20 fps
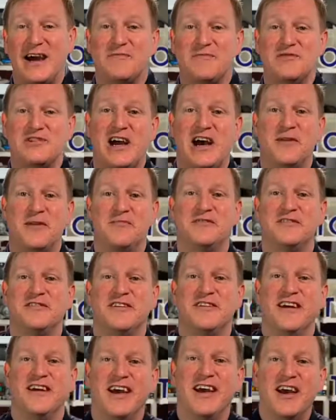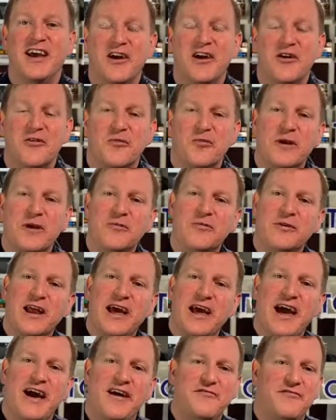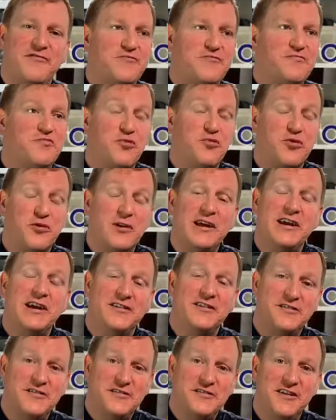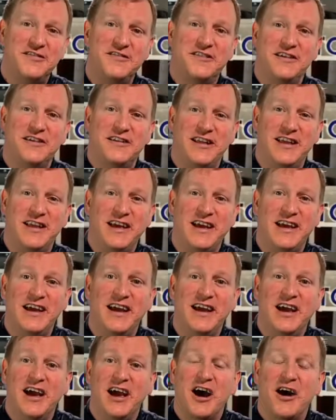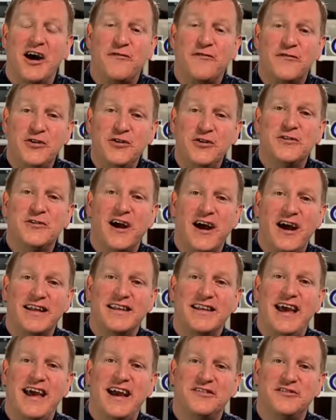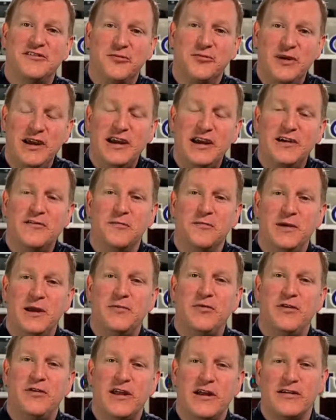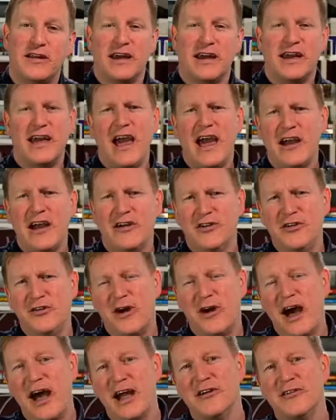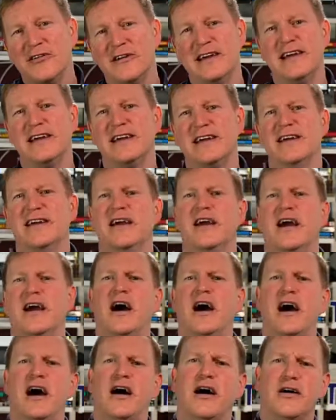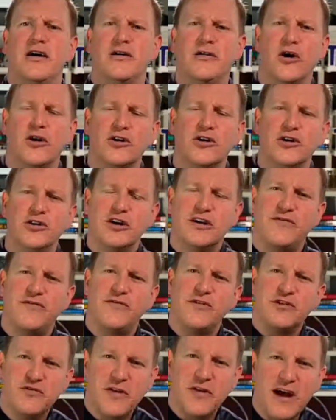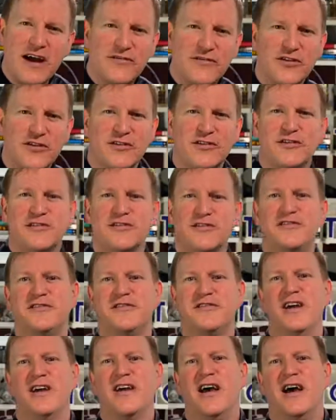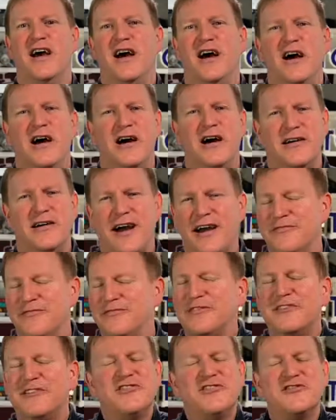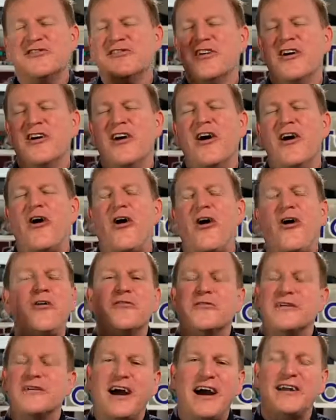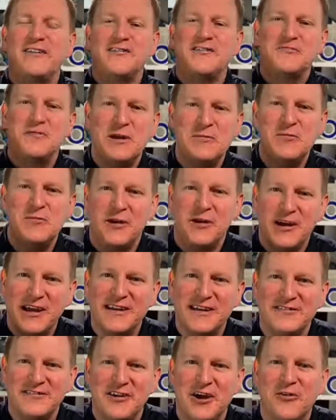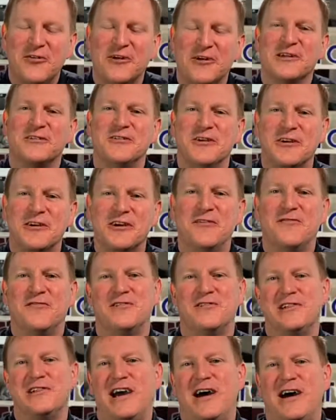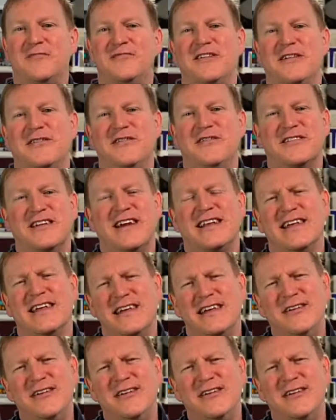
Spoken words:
Jobs, we would have pretty consistently a few contacts a week from people that are like, hey, are you hiring? Are you looking for drivers? I just all kinds of people in towing looking for jobs. And it's kind of like,